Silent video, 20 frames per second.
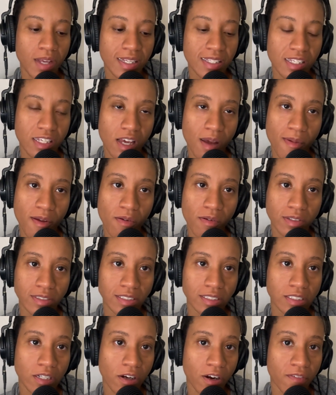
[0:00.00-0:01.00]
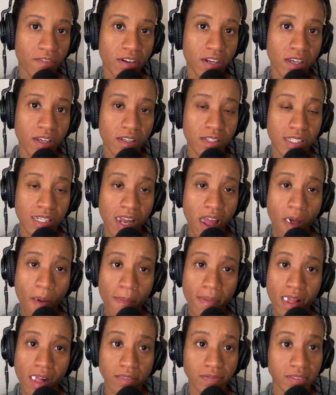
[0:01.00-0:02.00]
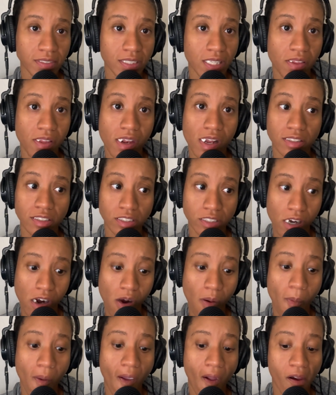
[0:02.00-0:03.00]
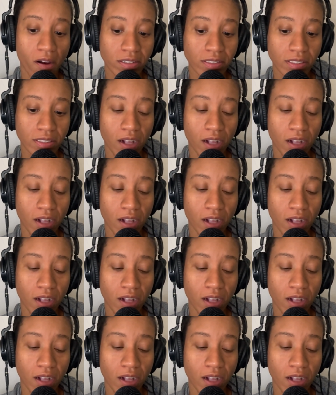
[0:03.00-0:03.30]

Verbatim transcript: see, i y'all be wanting longer videos, and I don't be having nothing to talk about.